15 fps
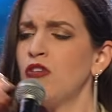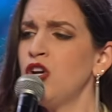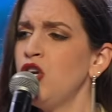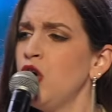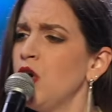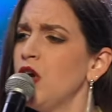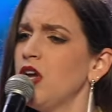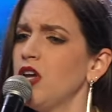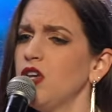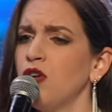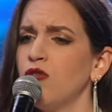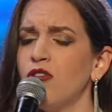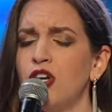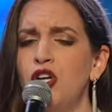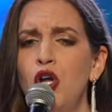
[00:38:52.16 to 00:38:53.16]

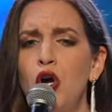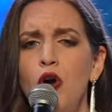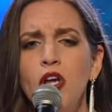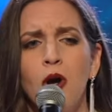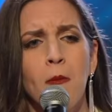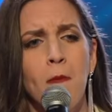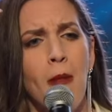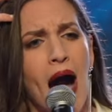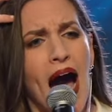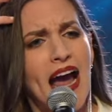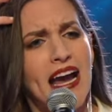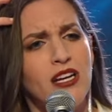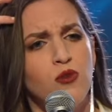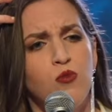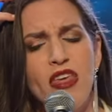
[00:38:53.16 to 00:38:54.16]
renew your
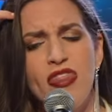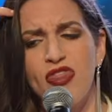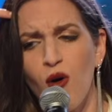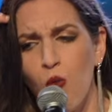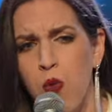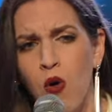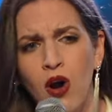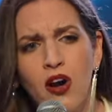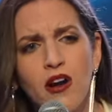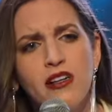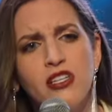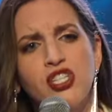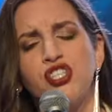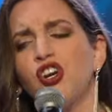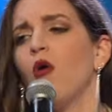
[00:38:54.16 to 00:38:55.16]
mind with the
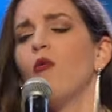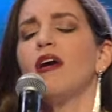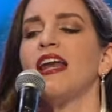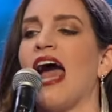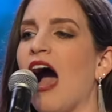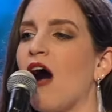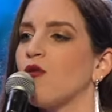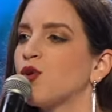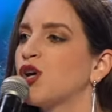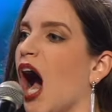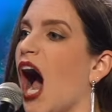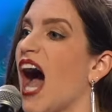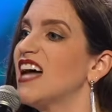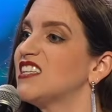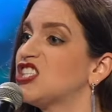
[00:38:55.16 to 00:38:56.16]
Word, showing how
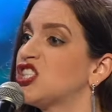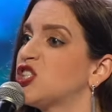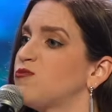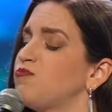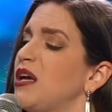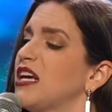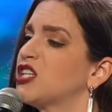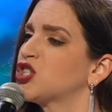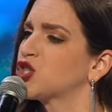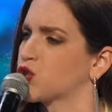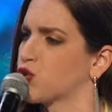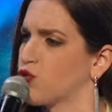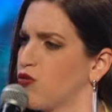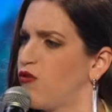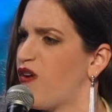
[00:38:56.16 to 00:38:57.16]
God speaks
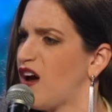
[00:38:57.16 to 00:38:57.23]
through